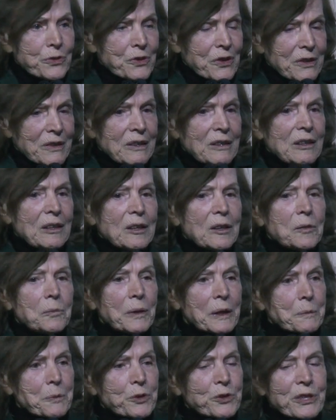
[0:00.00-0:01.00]
mirrored
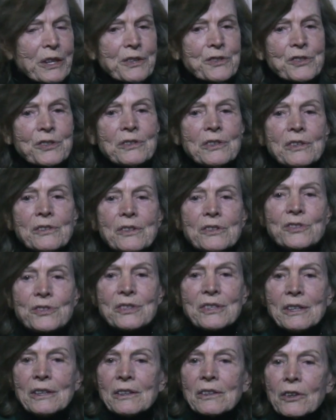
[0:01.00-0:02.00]
by
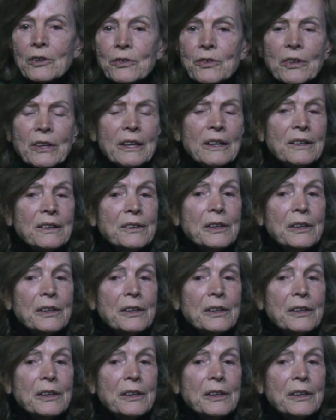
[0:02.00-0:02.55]
protection in the sea,